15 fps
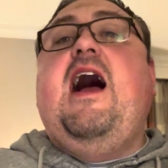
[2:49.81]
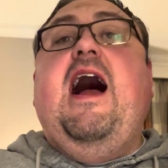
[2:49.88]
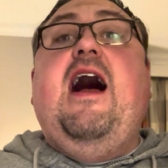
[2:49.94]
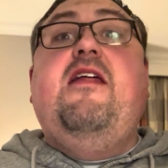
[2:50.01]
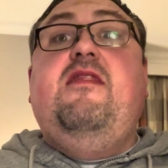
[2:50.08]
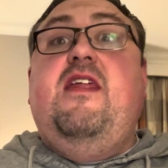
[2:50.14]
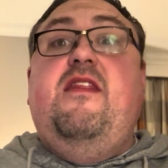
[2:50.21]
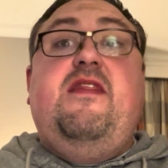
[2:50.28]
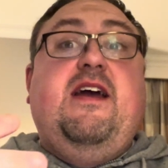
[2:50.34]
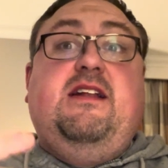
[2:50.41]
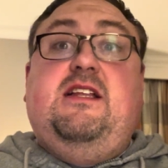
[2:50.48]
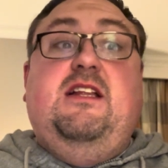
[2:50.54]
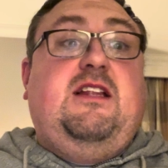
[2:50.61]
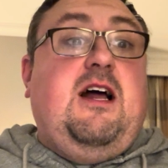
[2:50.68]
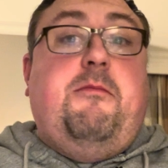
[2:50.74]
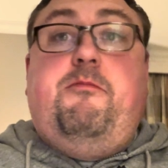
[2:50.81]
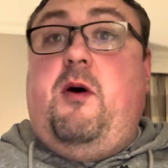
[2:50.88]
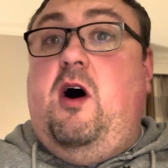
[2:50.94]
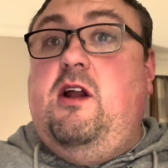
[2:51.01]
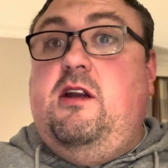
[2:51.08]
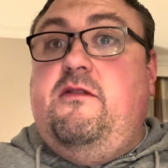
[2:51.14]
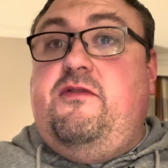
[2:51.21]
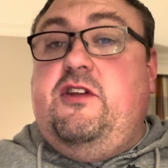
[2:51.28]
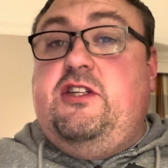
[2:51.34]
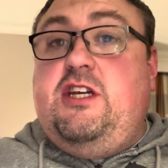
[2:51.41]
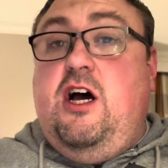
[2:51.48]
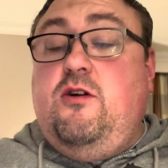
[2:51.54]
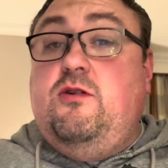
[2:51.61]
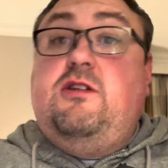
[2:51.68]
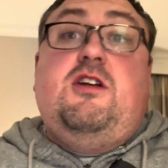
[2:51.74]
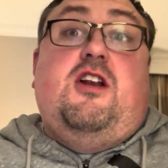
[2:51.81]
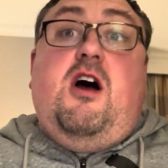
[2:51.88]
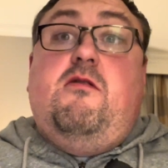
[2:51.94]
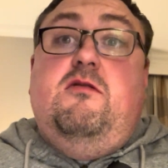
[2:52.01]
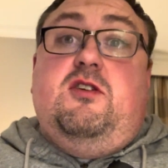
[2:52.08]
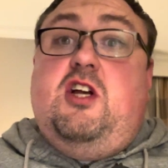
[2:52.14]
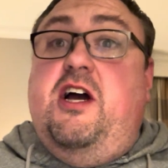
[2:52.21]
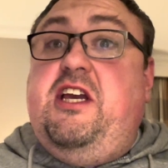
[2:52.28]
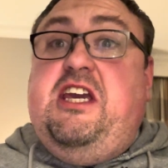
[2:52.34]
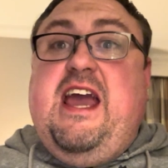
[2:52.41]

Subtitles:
and then they did that bottle of the Toast, and I was like,